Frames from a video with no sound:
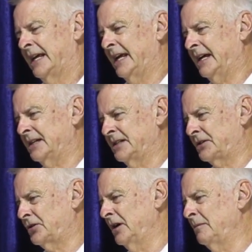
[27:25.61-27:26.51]
It can
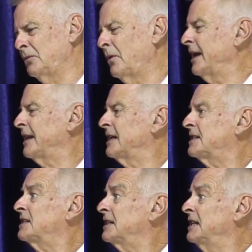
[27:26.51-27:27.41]
determine where
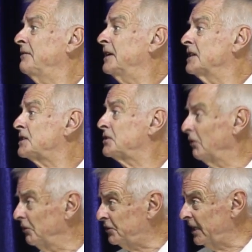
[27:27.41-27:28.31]
there's significant
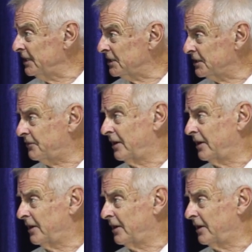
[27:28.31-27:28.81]
soil changes,